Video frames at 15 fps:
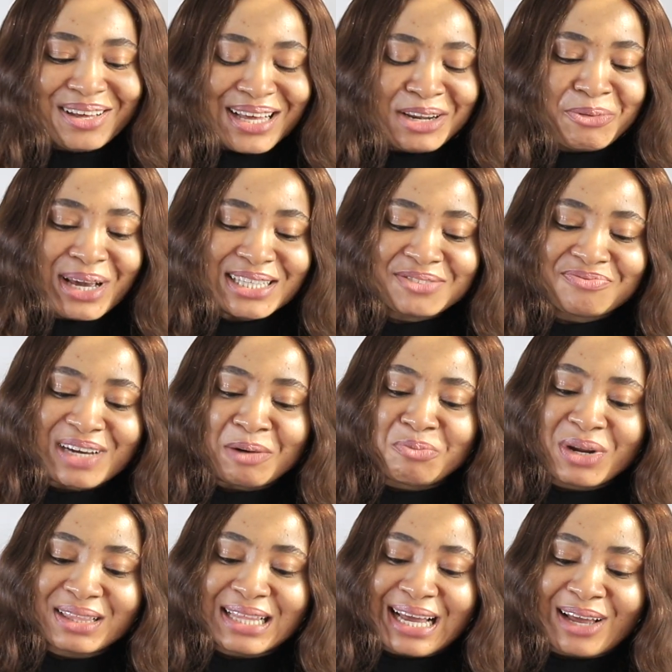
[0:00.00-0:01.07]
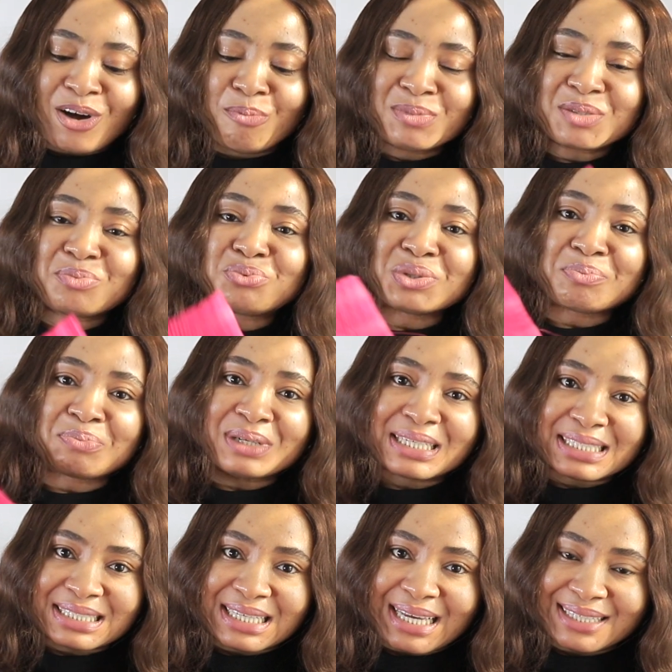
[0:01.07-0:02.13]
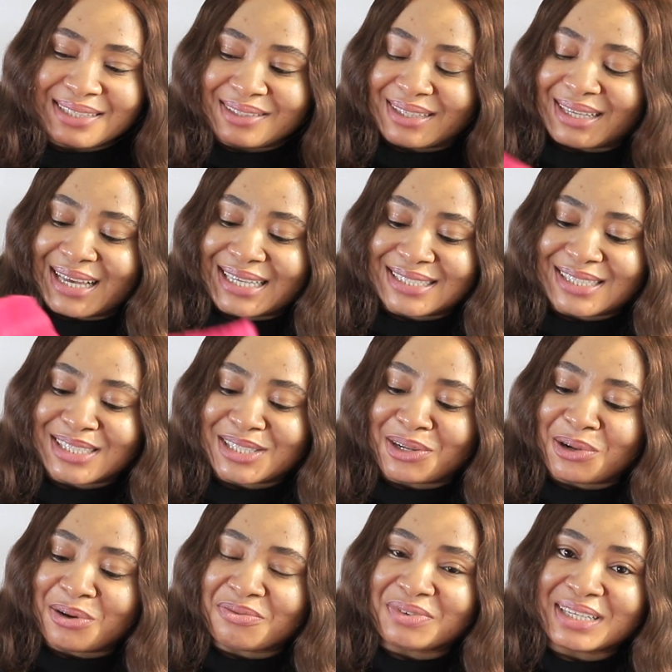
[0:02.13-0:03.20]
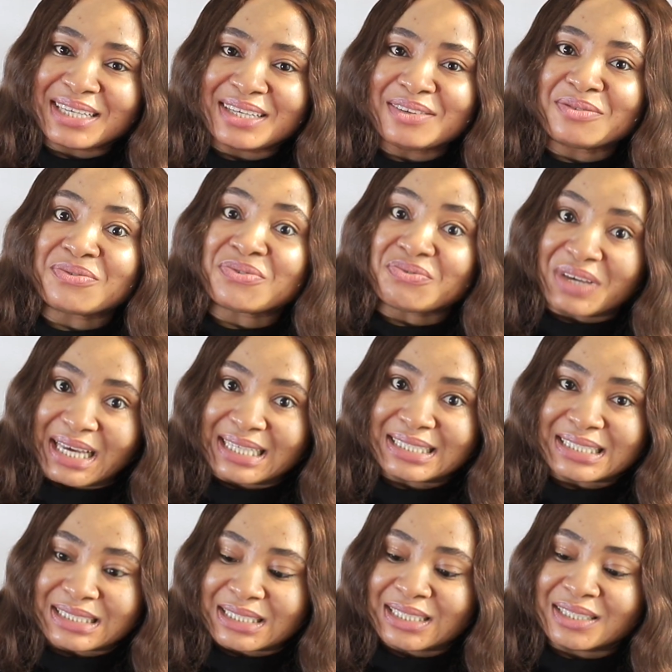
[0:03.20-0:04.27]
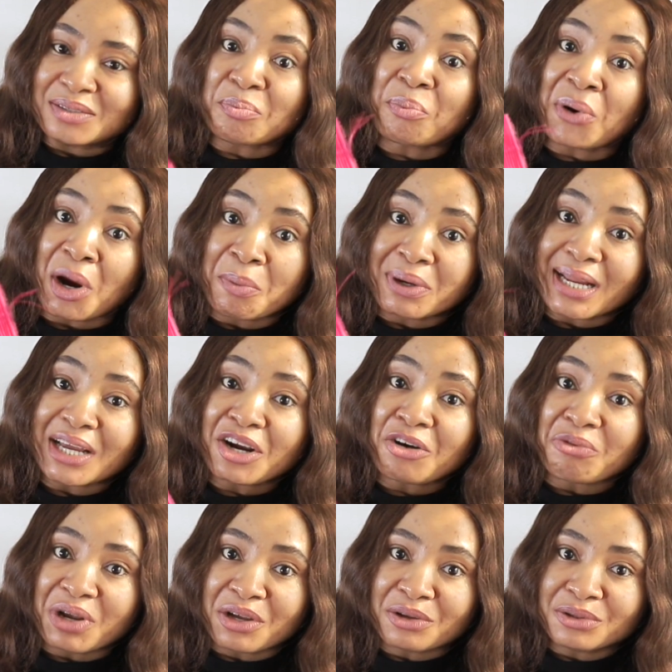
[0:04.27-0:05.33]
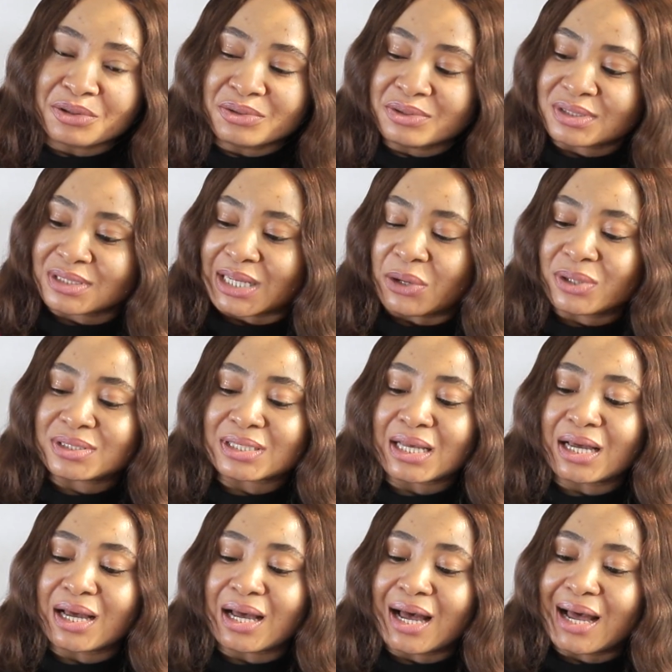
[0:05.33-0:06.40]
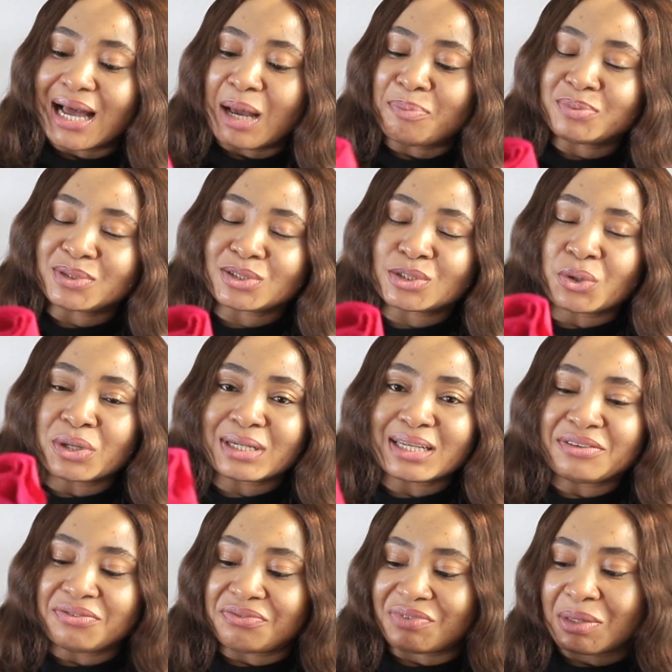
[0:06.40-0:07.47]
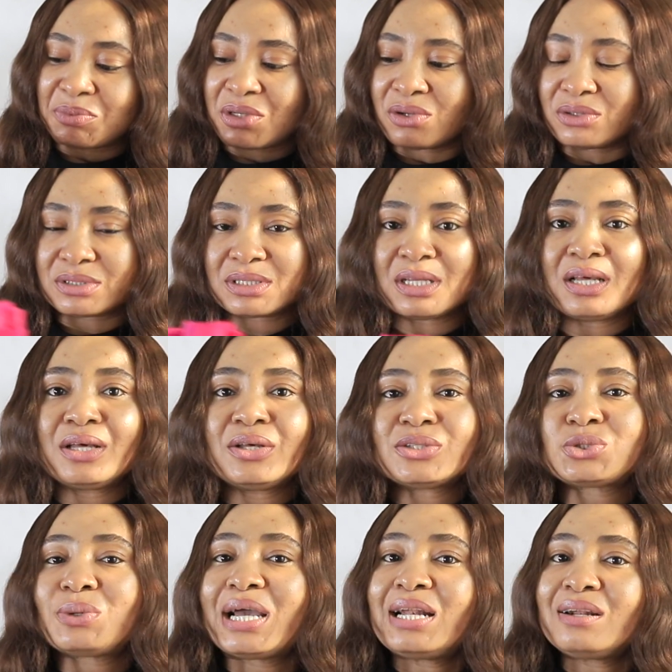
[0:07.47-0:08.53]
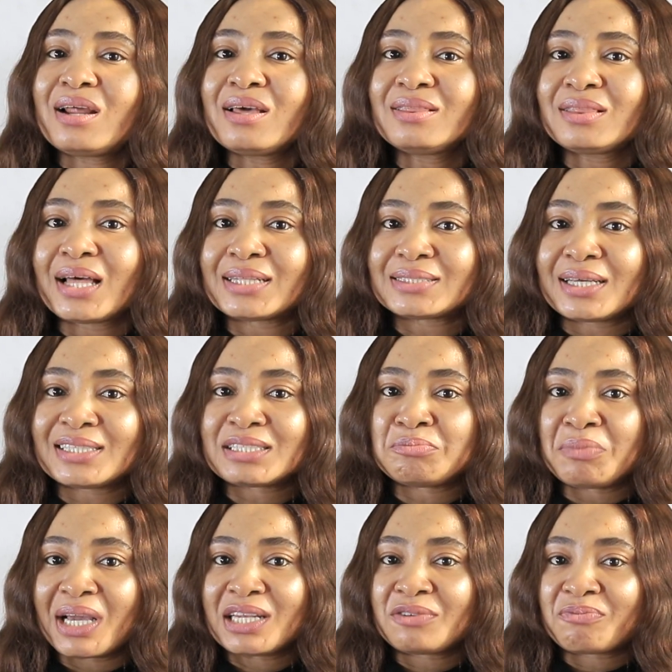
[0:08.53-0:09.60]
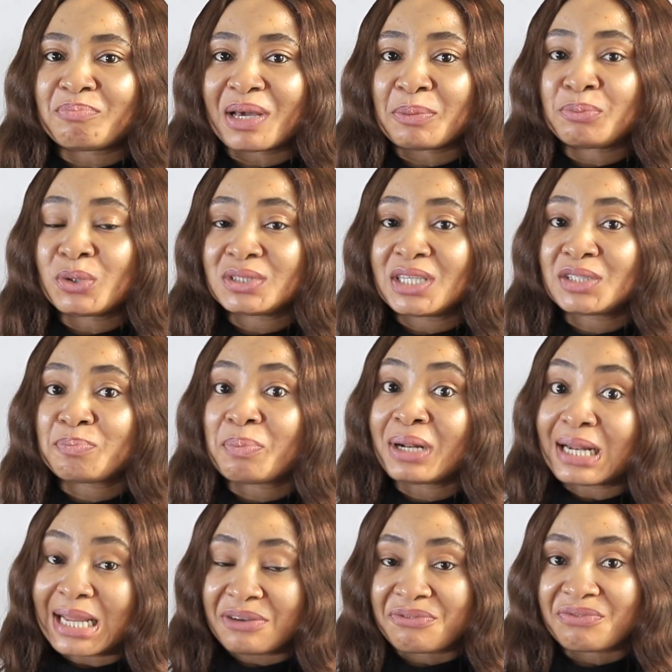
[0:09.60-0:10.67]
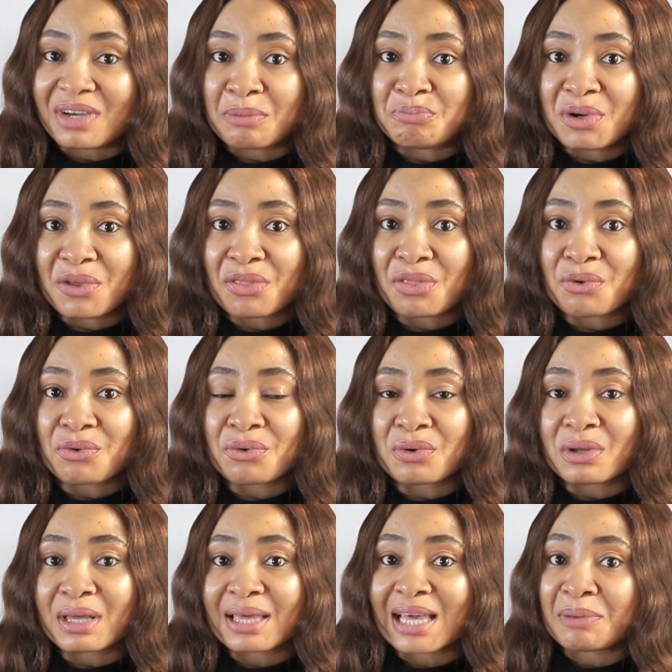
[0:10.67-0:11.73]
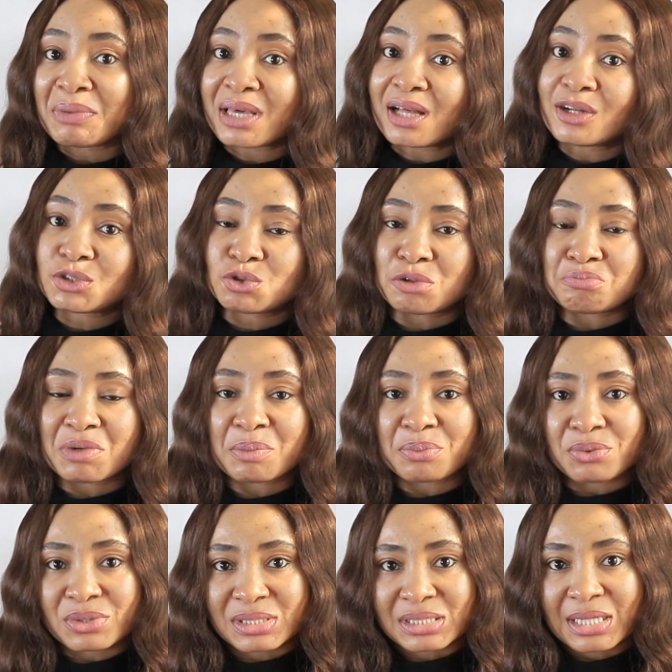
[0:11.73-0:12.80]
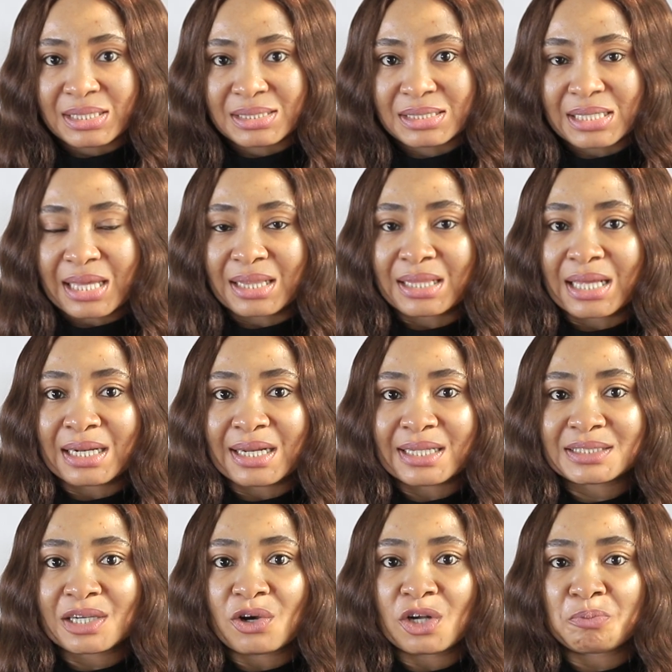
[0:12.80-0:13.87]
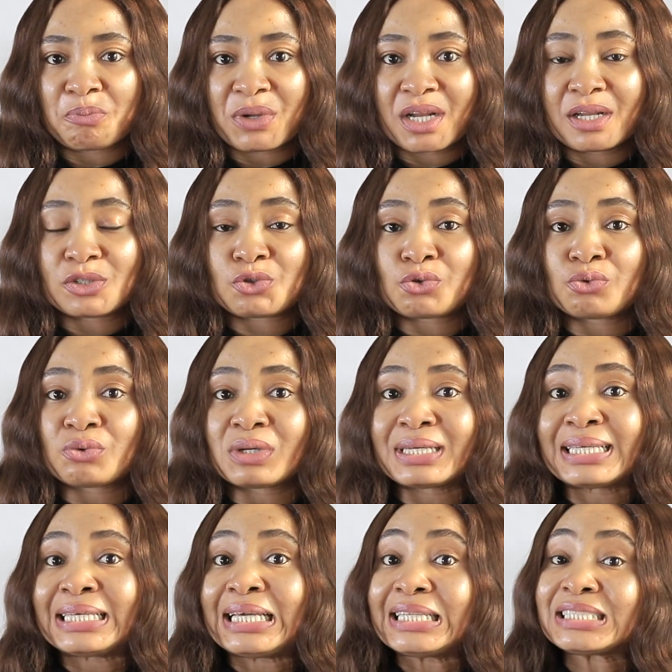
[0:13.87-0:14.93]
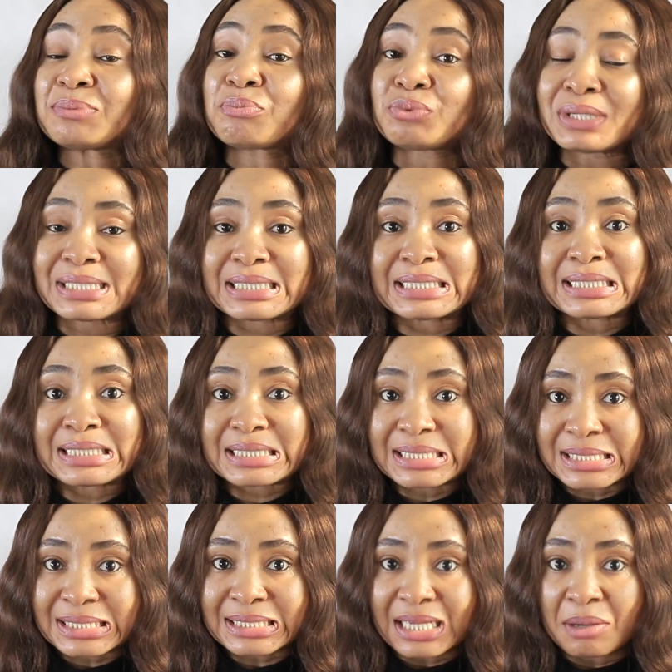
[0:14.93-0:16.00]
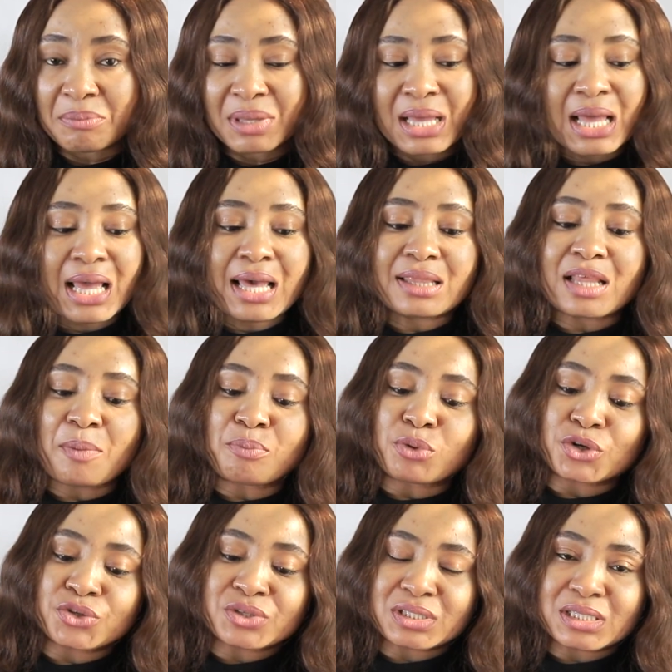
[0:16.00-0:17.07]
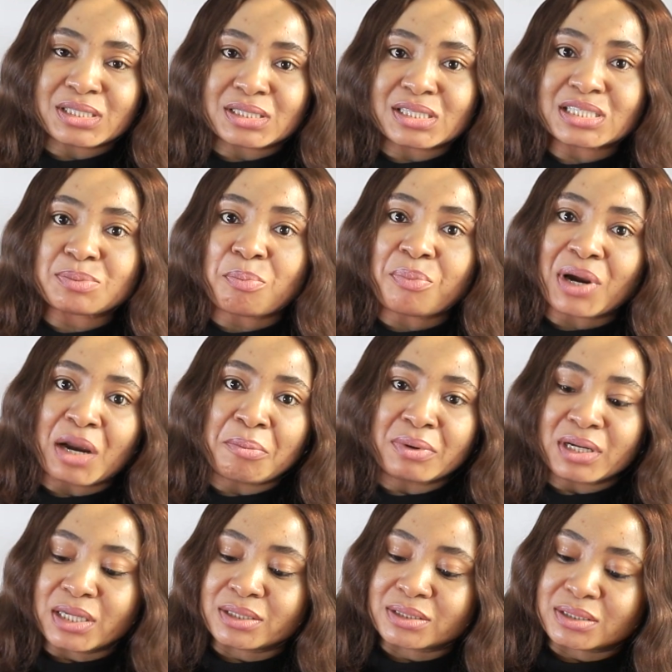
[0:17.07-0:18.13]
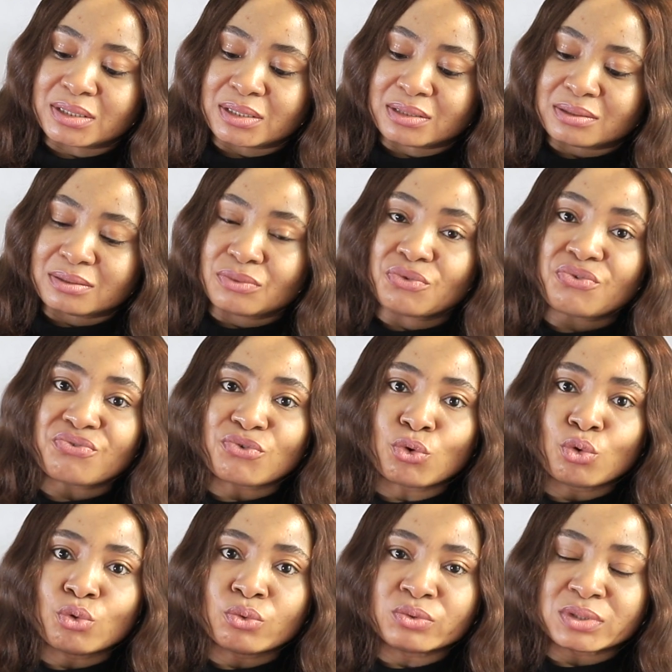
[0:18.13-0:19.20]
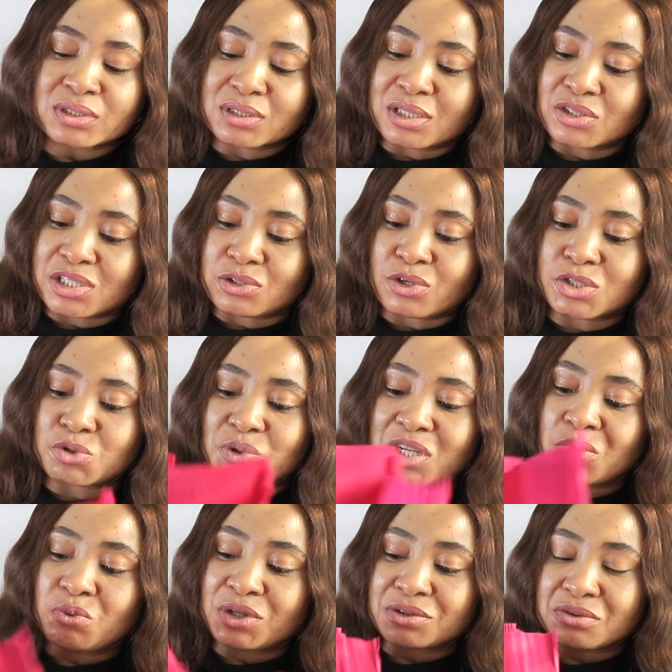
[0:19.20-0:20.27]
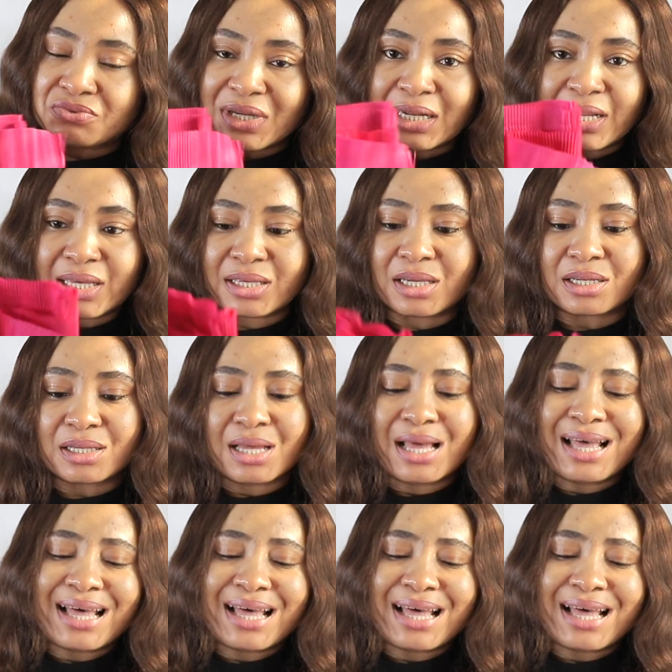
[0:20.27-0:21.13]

Anyway, it's fabric that comes pre-pleated. It has this lovely fixed in permanent crinkles that looks absolutely fabulous. So I learned that it's made by putting plain fabric through a chemical treatment process and then later on putting it through a heat pressing system that produces this permanent folds. It just looks really wonderful. I like it.